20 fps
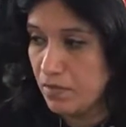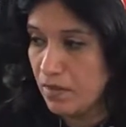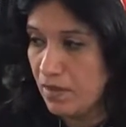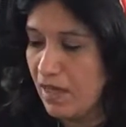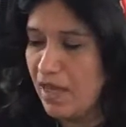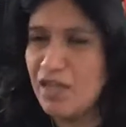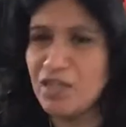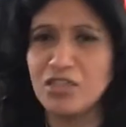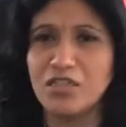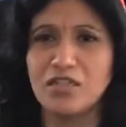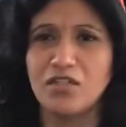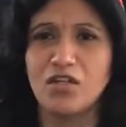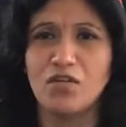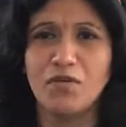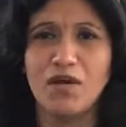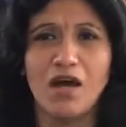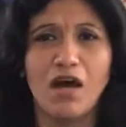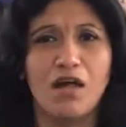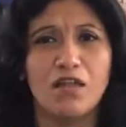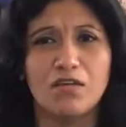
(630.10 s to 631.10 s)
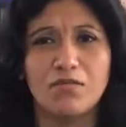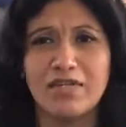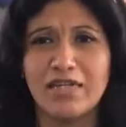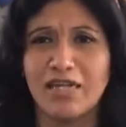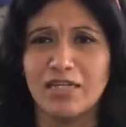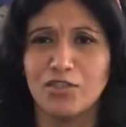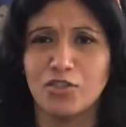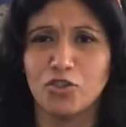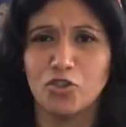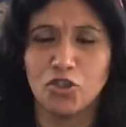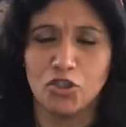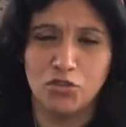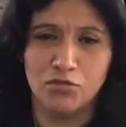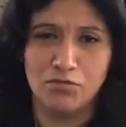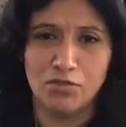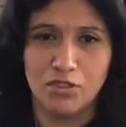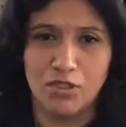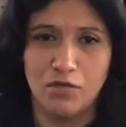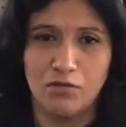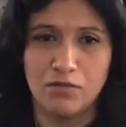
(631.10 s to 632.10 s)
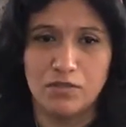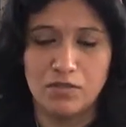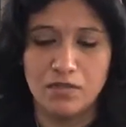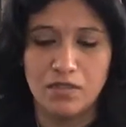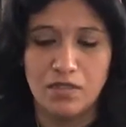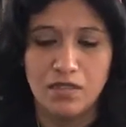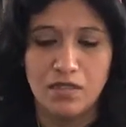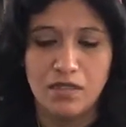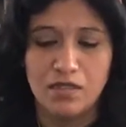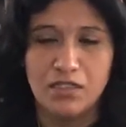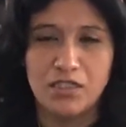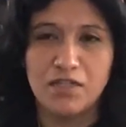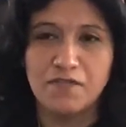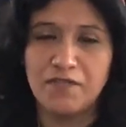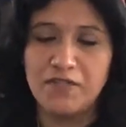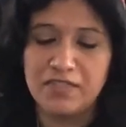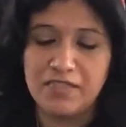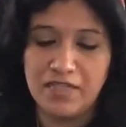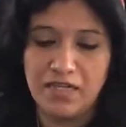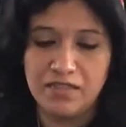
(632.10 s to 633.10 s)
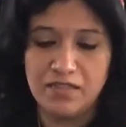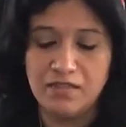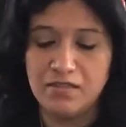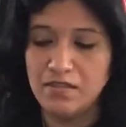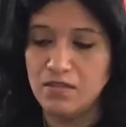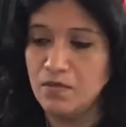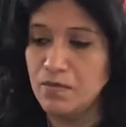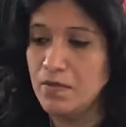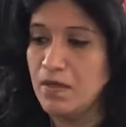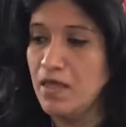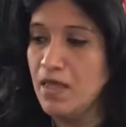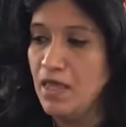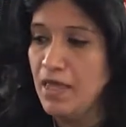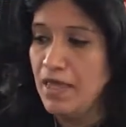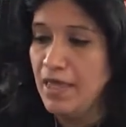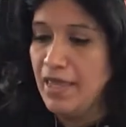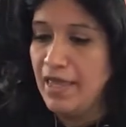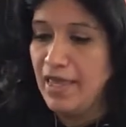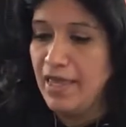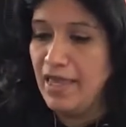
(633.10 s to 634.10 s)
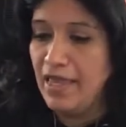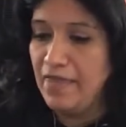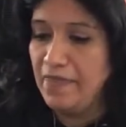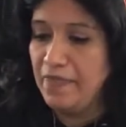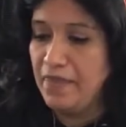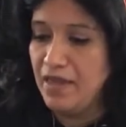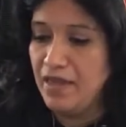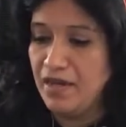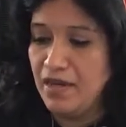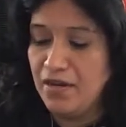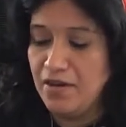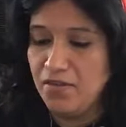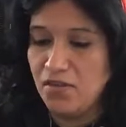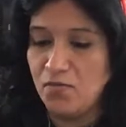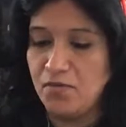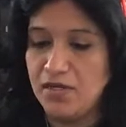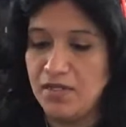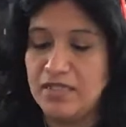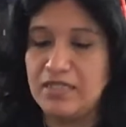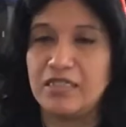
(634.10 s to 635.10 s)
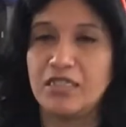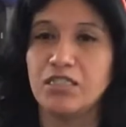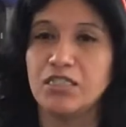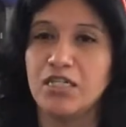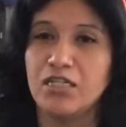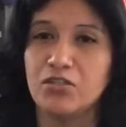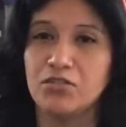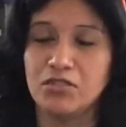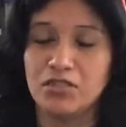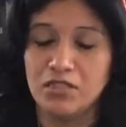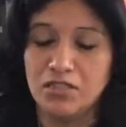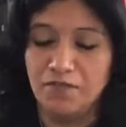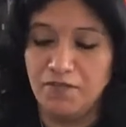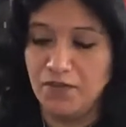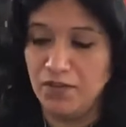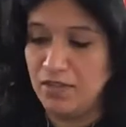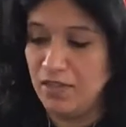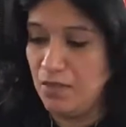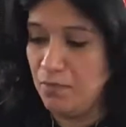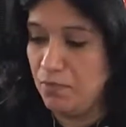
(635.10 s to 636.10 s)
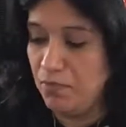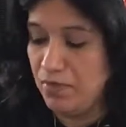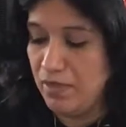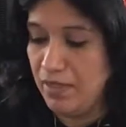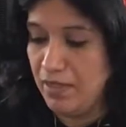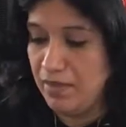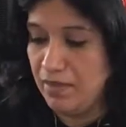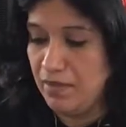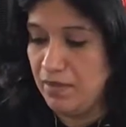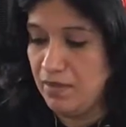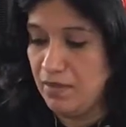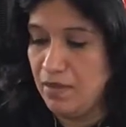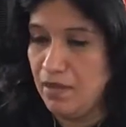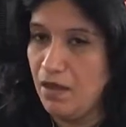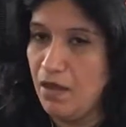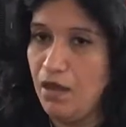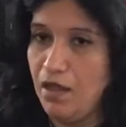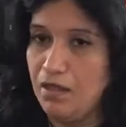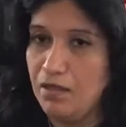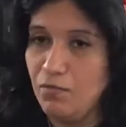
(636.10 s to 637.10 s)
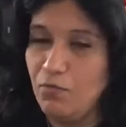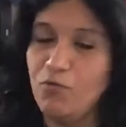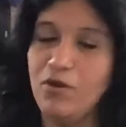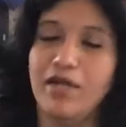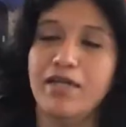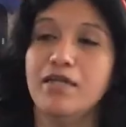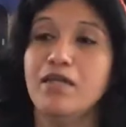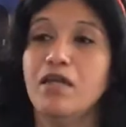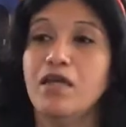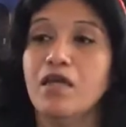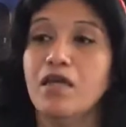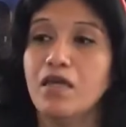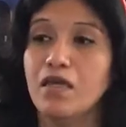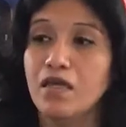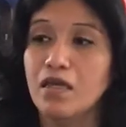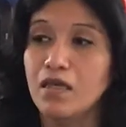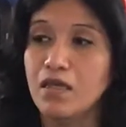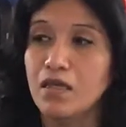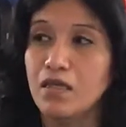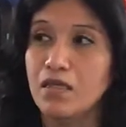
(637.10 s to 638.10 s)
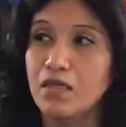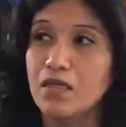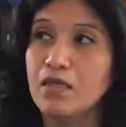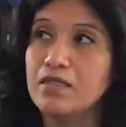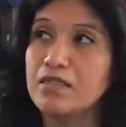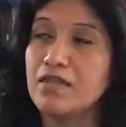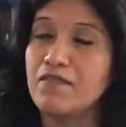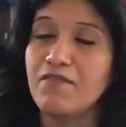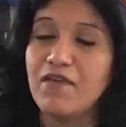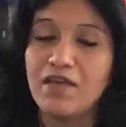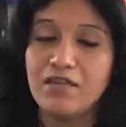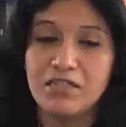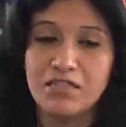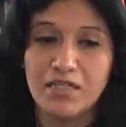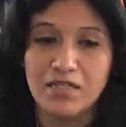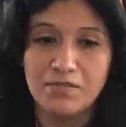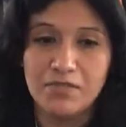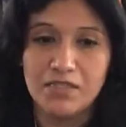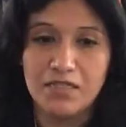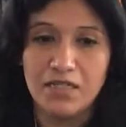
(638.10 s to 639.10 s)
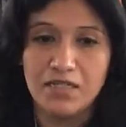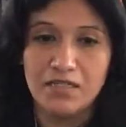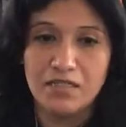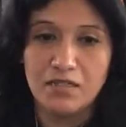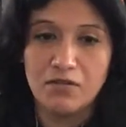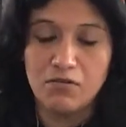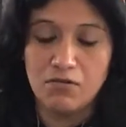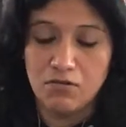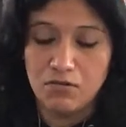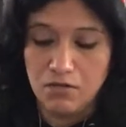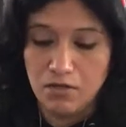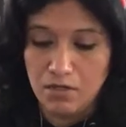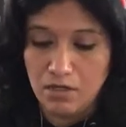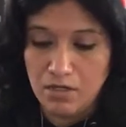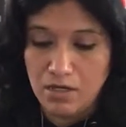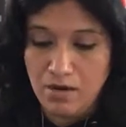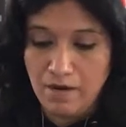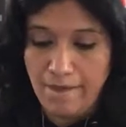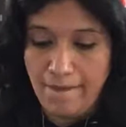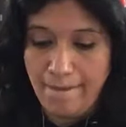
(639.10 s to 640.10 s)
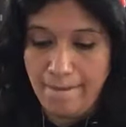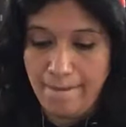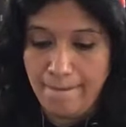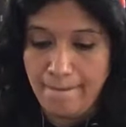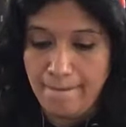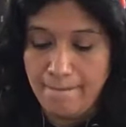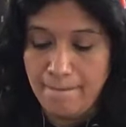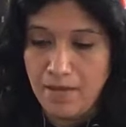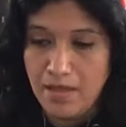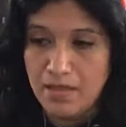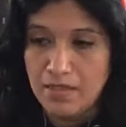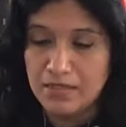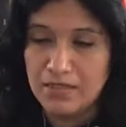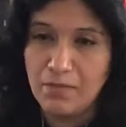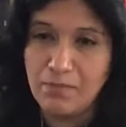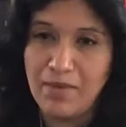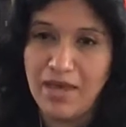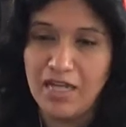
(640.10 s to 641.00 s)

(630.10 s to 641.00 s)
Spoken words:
Actually, you know what? Halloween has 2 totes. Different sizes though. And then another one of these containers is filled up with all in one. Let's see, Valentine's Day decor, St.